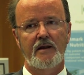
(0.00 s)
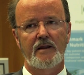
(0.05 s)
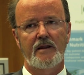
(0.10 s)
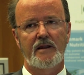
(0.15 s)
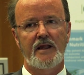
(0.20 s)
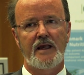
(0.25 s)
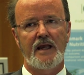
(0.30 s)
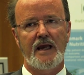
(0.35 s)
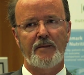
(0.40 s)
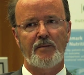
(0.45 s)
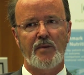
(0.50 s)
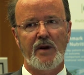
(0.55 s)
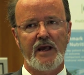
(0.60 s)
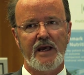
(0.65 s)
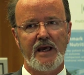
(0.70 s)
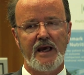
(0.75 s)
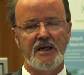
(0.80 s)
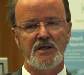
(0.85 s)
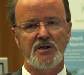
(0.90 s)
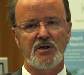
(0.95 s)
the
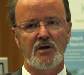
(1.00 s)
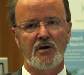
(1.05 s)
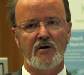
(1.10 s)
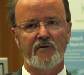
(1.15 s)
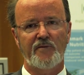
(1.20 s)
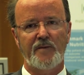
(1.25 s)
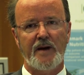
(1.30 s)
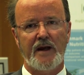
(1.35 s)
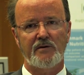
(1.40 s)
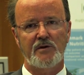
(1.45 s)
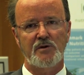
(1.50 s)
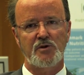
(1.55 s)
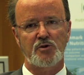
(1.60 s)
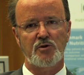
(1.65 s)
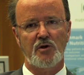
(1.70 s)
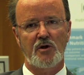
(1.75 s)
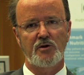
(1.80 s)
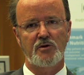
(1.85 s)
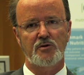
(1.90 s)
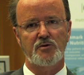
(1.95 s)
application of
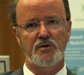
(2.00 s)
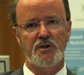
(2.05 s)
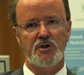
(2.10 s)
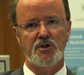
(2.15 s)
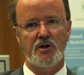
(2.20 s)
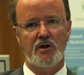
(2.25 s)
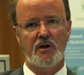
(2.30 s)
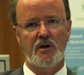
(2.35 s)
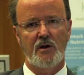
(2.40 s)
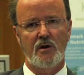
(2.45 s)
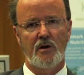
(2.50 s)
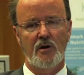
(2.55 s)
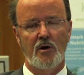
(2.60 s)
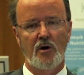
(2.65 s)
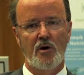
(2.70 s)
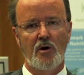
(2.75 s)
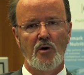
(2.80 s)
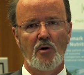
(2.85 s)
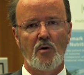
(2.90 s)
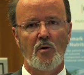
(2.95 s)
parenteral nutrition
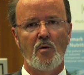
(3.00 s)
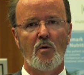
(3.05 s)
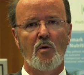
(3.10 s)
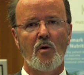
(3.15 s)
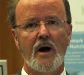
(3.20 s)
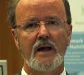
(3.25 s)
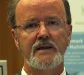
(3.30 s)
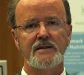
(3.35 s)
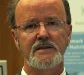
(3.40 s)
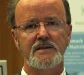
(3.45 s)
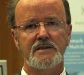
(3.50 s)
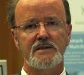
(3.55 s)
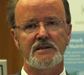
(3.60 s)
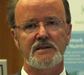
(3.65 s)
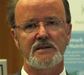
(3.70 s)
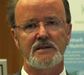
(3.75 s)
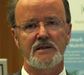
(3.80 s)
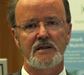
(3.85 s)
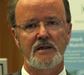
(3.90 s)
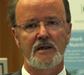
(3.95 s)

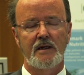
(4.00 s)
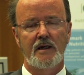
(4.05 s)
once